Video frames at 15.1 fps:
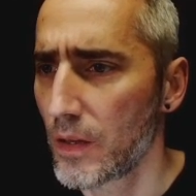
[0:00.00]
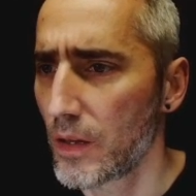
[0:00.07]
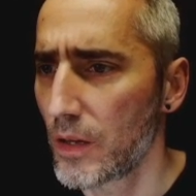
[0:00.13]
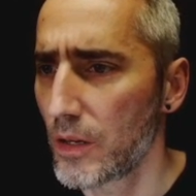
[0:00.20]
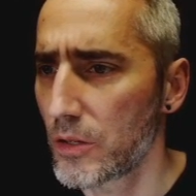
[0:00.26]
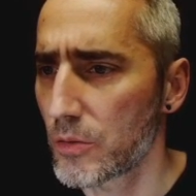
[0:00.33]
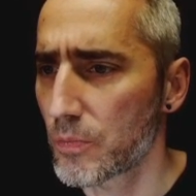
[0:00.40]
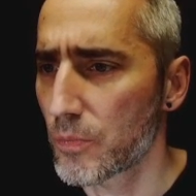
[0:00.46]

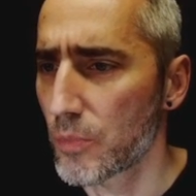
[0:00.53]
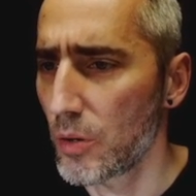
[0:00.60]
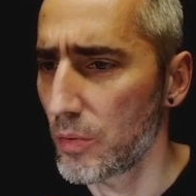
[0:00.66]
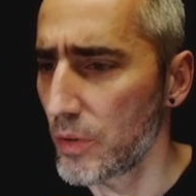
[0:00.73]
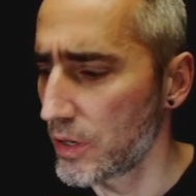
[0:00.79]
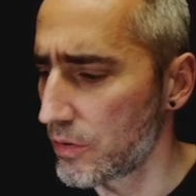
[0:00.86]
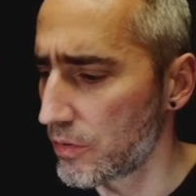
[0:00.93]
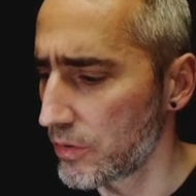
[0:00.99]
It's
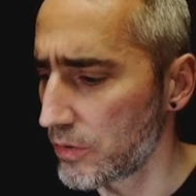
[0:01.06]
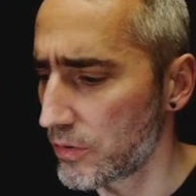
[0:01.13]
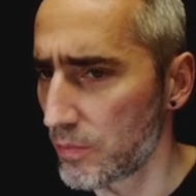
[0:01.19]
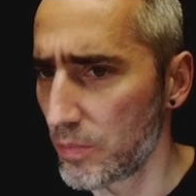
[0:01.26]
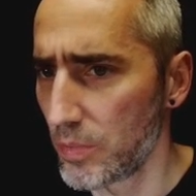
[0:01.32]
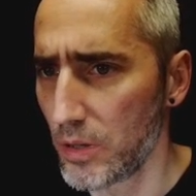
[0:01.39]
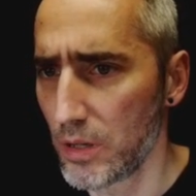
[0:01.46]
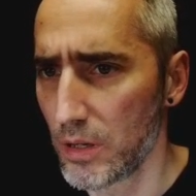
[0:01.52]
probably going to
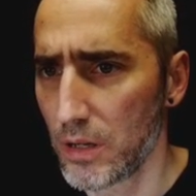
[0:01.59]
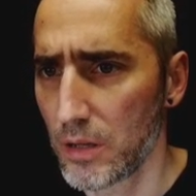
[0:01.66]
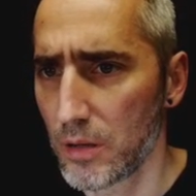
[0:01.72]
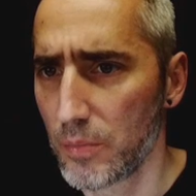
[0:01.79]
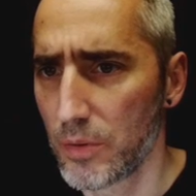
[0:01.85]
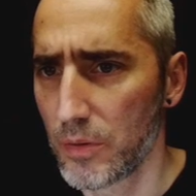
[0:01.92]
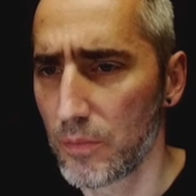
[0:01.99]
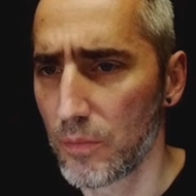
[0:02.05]
be a little
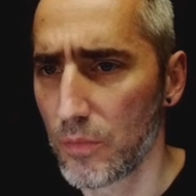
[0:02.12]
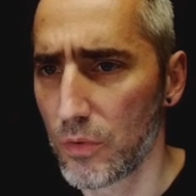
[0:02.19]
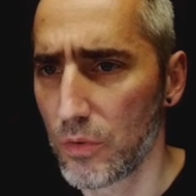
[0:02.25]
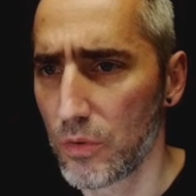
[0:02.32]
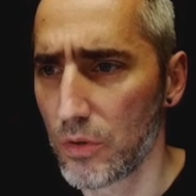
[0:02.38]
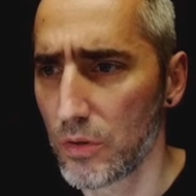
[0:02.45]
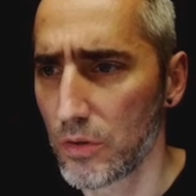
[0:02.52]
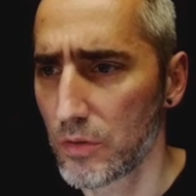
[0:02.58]
bit
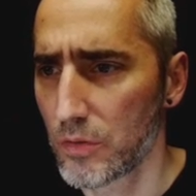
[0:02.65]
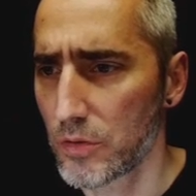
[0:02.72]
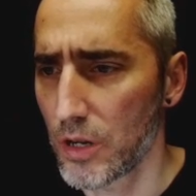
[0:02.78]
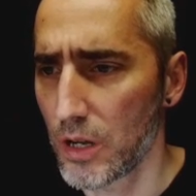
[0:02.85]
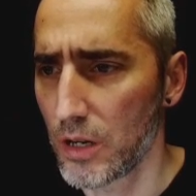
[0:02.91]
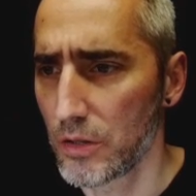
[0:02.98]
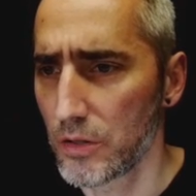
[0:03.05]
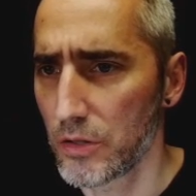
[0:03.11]
more
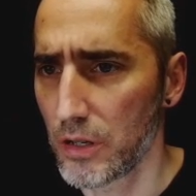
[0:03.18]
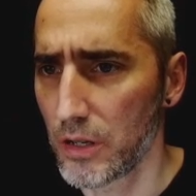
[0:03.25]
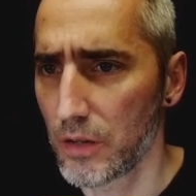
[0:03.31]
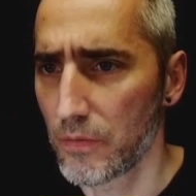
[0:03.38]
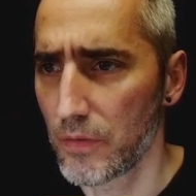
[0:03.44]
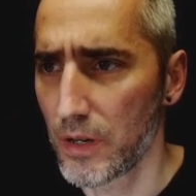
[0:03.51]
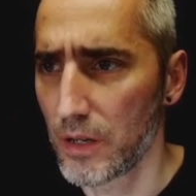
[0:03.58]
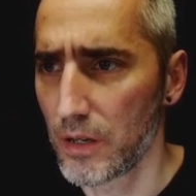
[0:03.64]
challenging
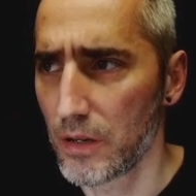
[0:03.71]
when